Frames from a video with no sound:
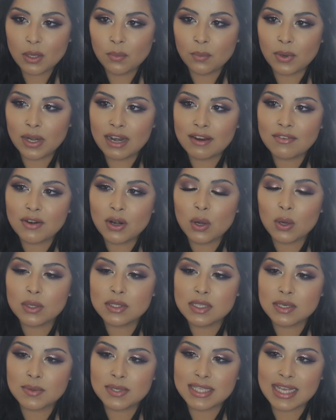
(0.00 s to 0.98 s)
whenever
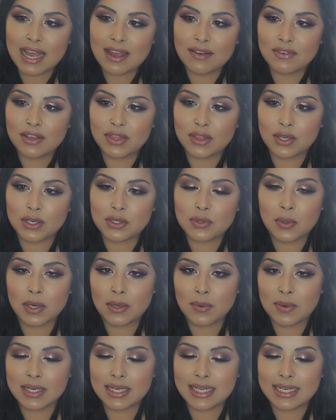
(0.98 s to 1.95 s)
Ulta was having their
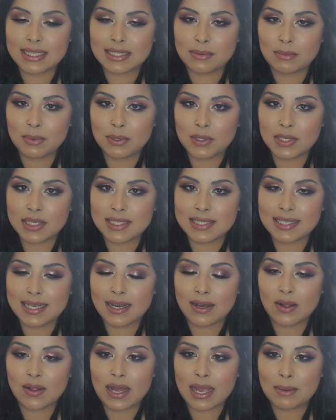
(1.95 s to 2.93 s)
21 Days of Beauty
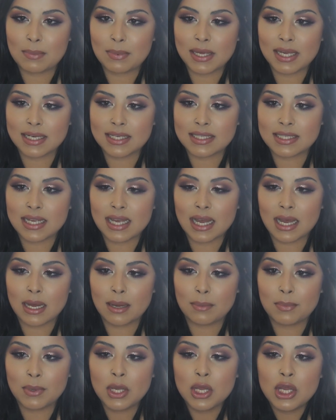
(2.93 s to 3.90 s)
sale, I picked
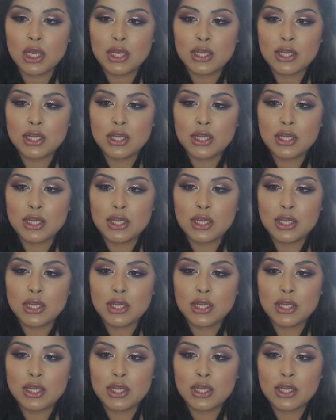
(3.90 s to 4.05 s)
up